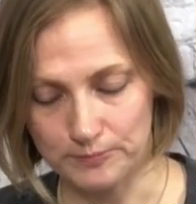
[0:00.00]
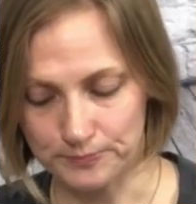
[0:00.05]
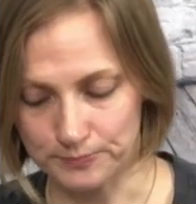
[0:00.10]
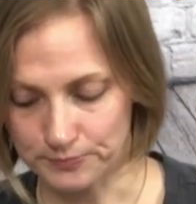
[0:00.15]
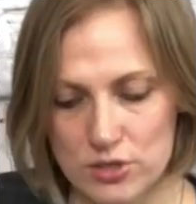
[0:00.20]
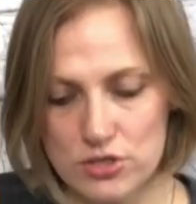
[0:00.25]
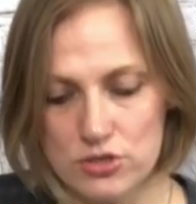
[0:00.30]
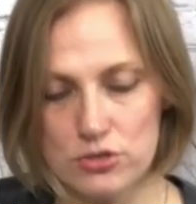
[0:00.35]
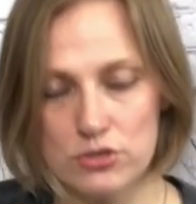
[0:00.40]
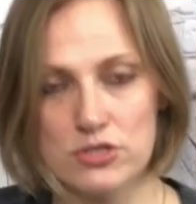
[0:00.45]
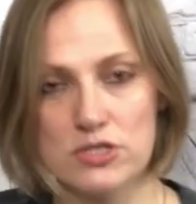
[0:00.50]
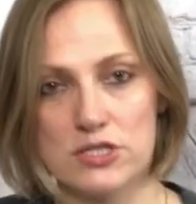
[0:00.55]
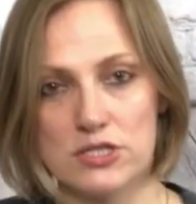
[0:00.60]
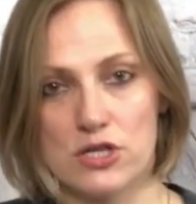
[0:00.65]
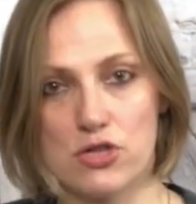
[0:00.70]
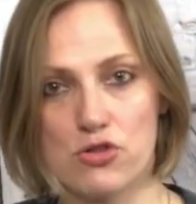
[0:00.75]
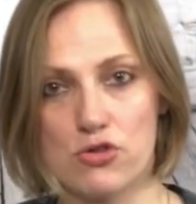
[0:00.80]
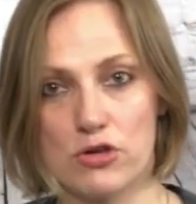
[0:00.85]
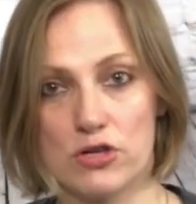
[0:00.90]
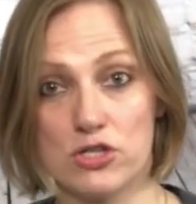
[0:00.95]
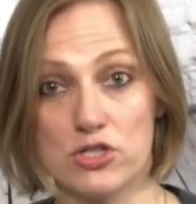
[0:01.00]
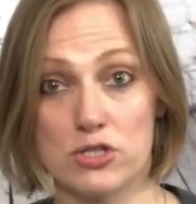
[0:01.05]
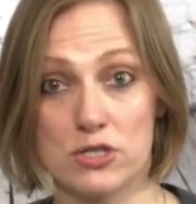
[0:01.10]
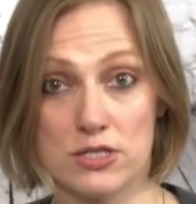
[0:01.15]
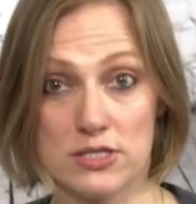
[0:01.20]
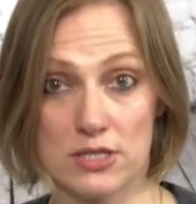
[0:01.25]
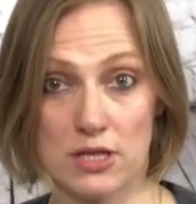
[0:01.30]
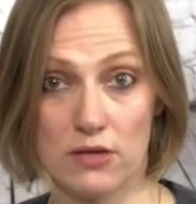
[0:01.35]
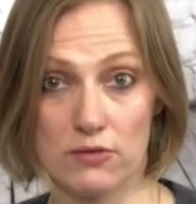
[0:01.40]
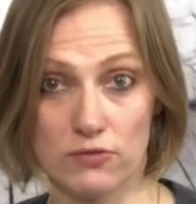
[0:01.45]
Once you situate
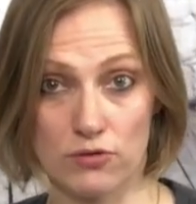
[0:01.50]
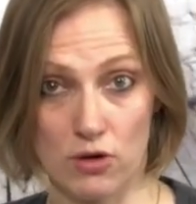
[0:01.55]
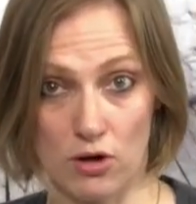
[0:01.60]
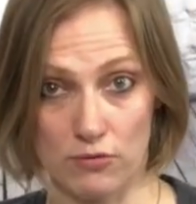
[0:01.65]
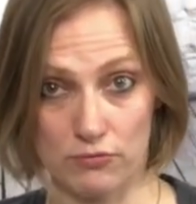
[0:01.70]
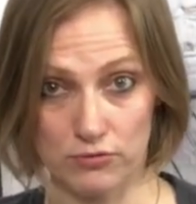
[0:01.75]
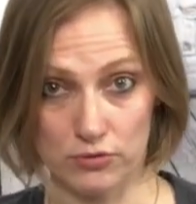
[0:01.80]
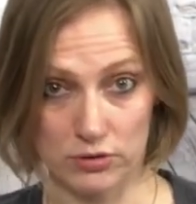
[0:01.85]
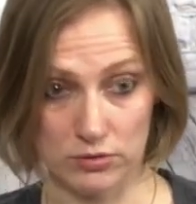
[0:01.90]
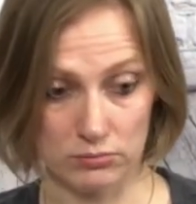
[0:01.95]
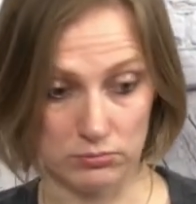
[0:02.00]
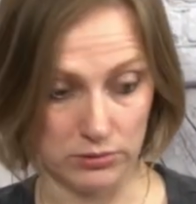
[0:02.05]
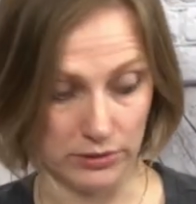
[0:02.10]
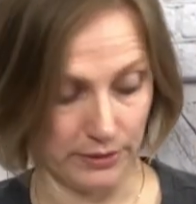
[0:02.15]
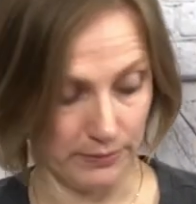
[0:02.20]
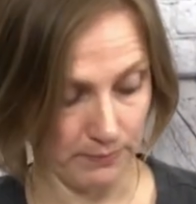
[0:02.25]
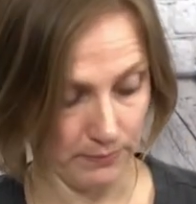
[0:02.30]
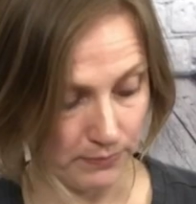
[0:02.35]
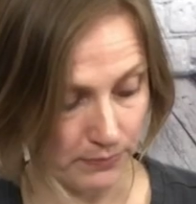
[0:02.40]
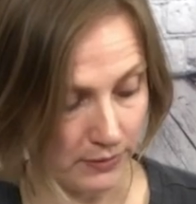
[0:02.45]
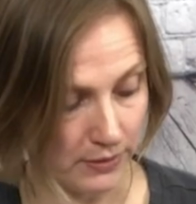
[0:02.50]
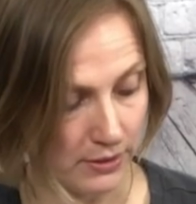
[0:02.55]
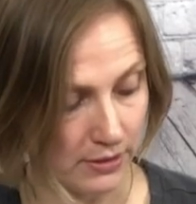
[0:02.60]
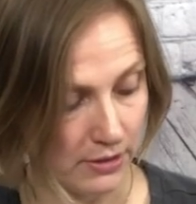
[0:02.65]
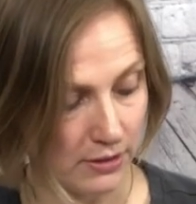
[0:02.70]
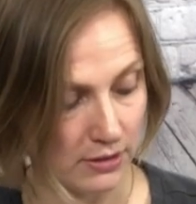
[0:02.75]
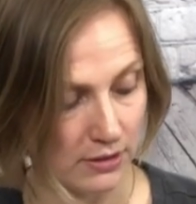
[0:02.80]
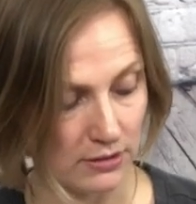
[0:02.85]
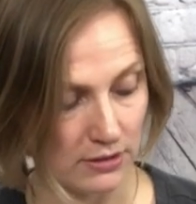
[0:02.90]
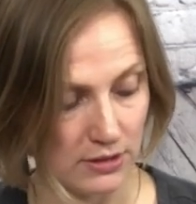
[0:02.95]
yourself comfortably,
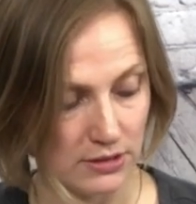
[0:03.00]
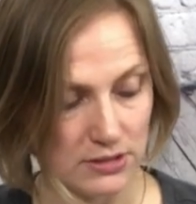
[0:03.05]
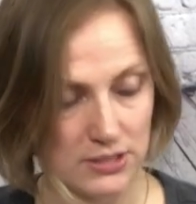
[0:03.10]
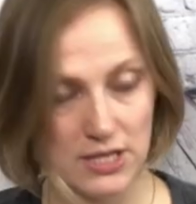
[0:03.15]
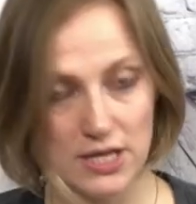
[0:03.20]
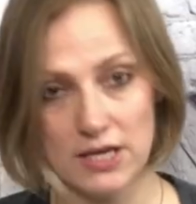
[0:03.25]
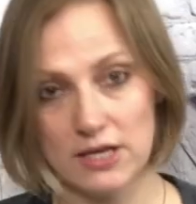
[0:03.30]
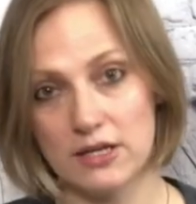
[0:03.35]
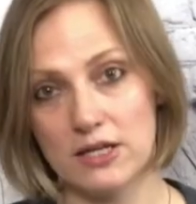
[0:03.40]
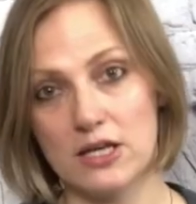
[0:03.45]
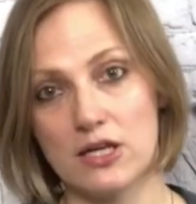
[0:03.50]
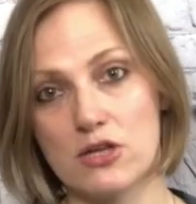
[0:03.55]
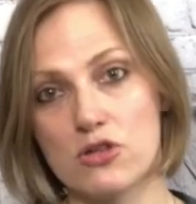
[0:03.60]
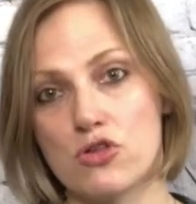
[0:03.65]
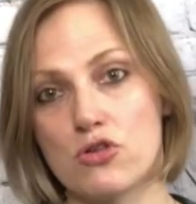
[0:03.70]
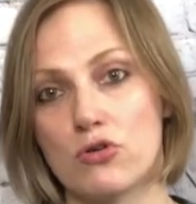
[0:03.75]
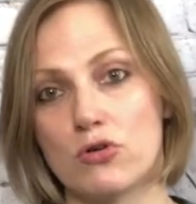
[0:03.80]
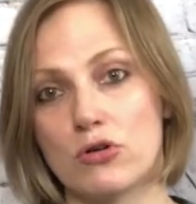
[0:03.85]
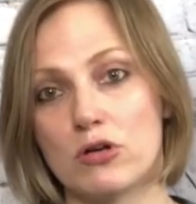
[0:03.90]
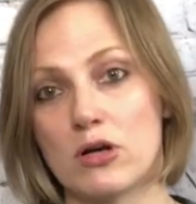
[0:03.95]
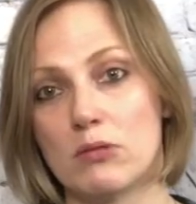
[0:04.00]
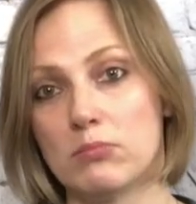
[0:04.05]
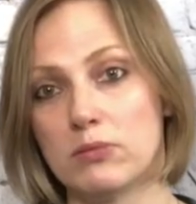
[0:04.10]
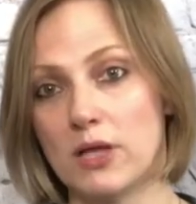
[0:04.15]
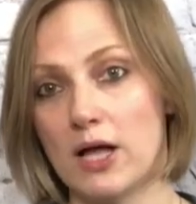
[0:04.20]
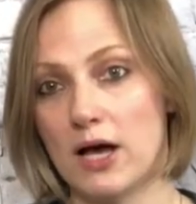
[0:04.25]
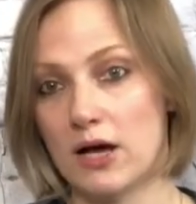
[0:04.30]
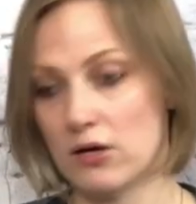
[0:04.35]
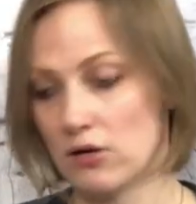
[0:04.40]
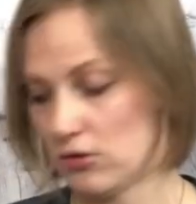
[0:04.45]
then take each yoga
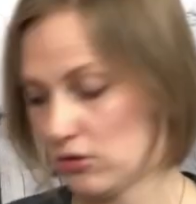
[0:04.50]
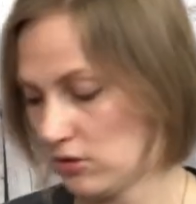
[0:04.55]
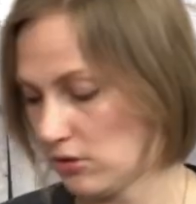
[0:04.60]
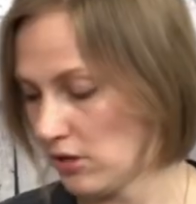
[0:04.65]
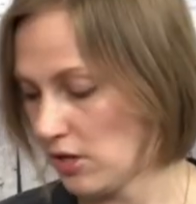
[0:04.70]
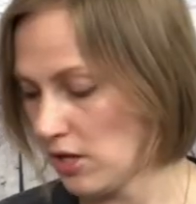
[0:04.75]
block